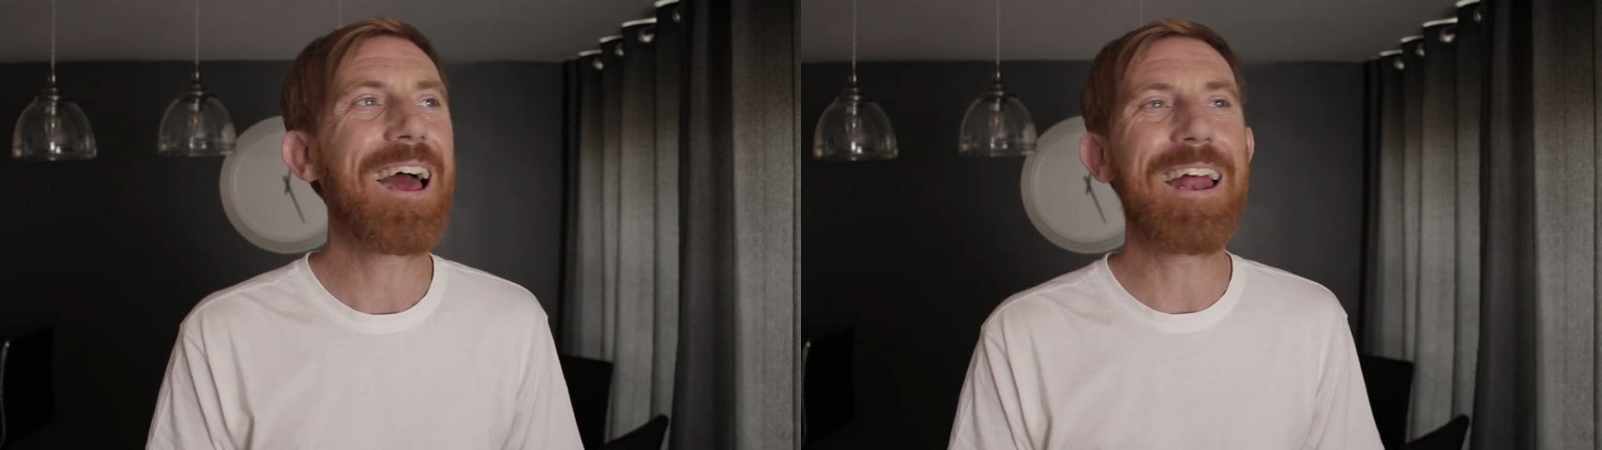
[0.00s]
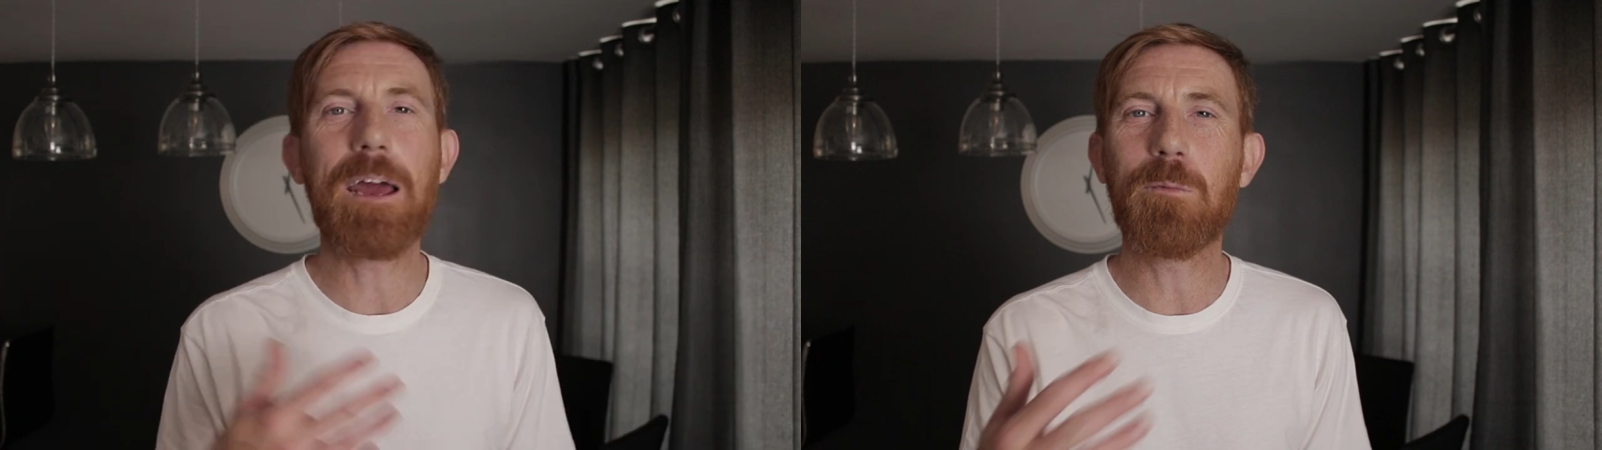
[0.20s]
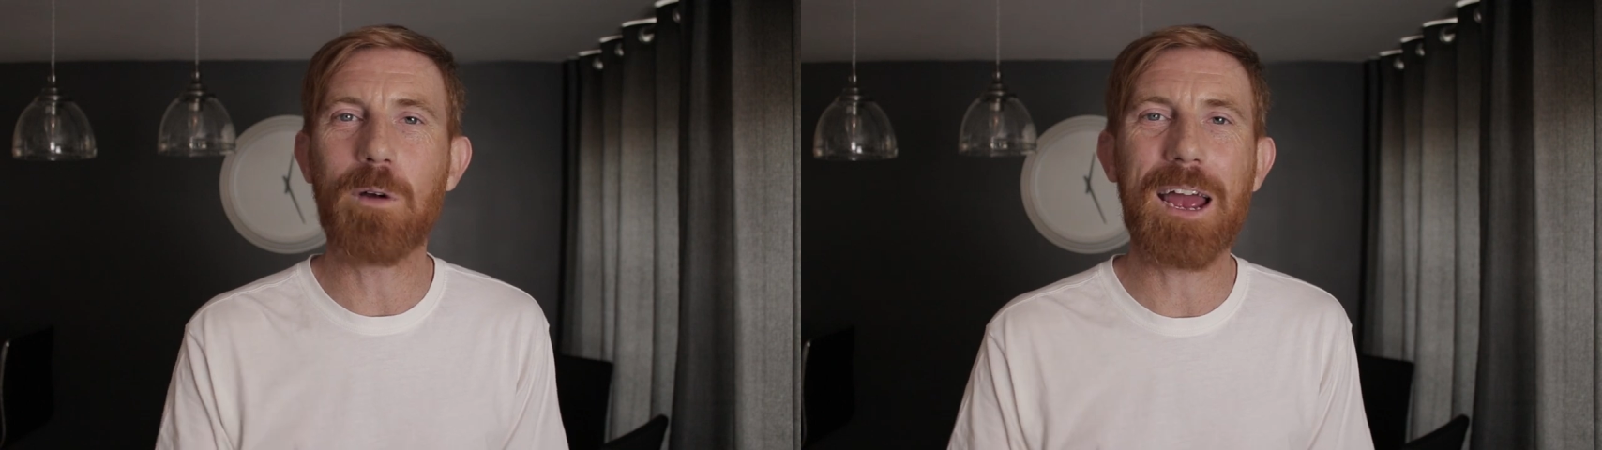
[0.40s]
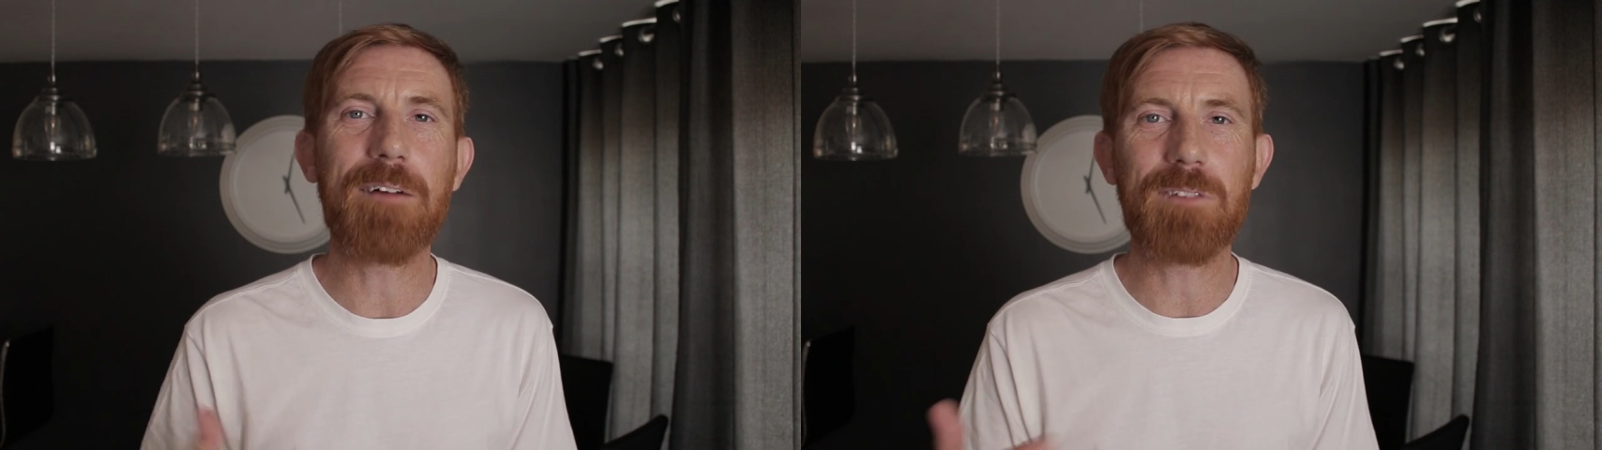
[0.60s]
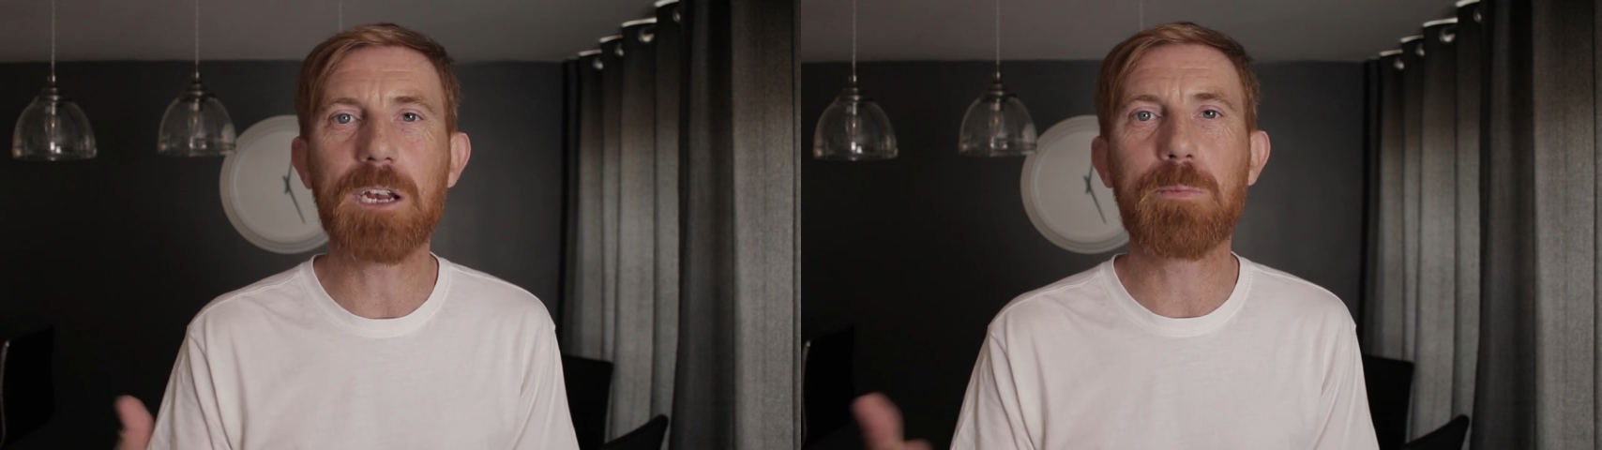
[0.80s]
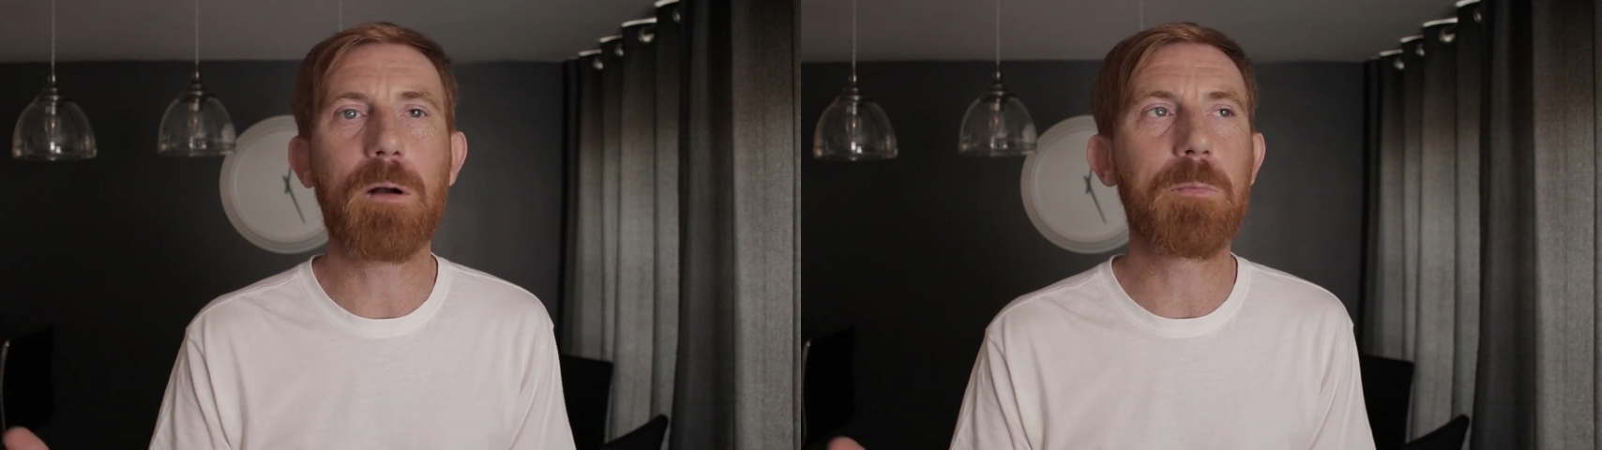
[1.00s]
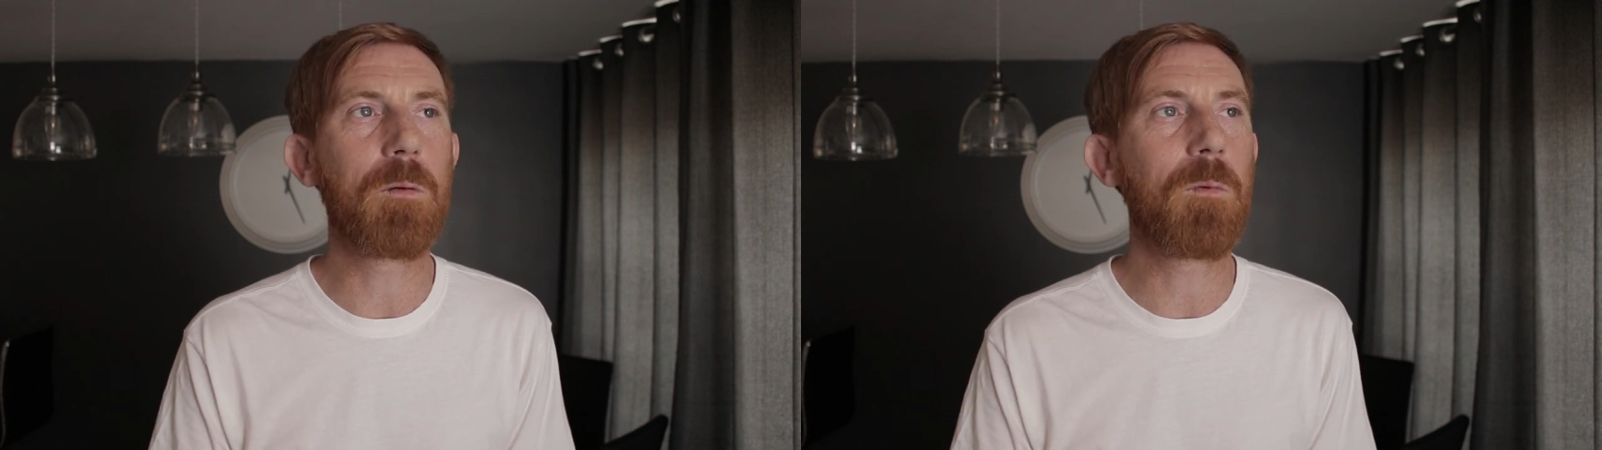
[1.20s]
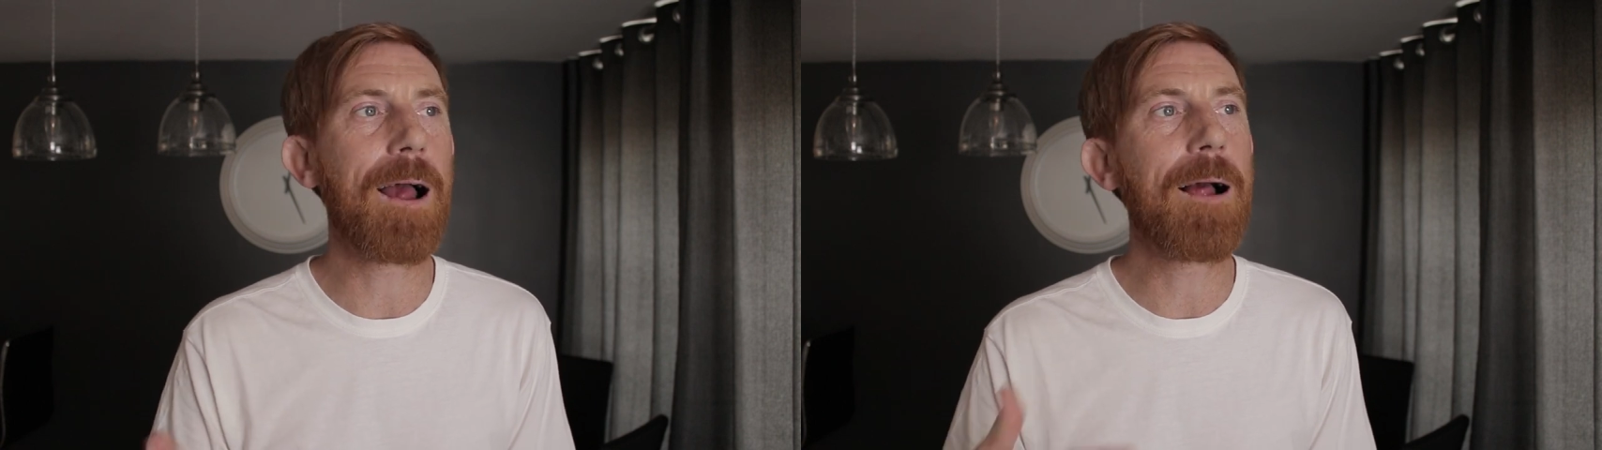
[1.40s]
And then we have this
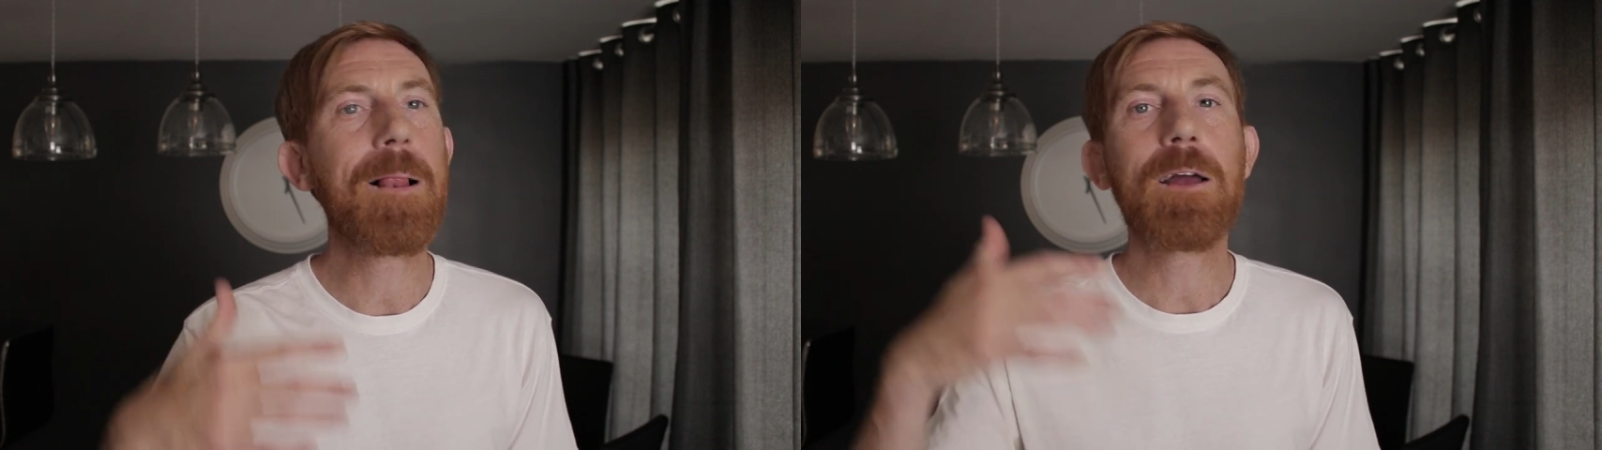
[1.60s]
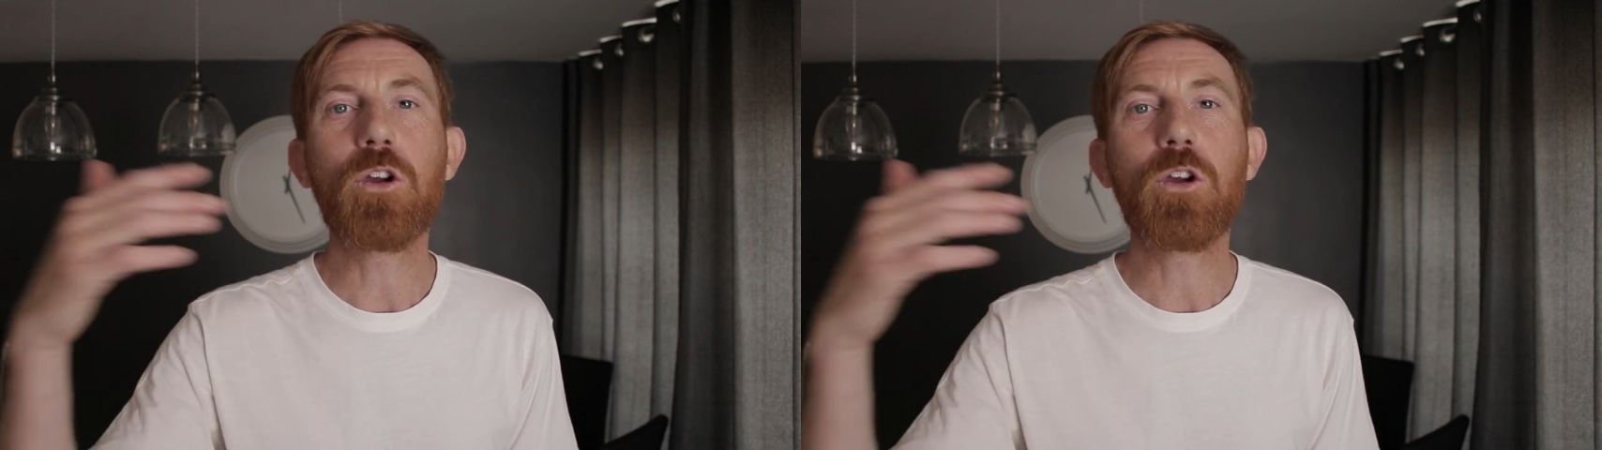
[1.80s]
problem where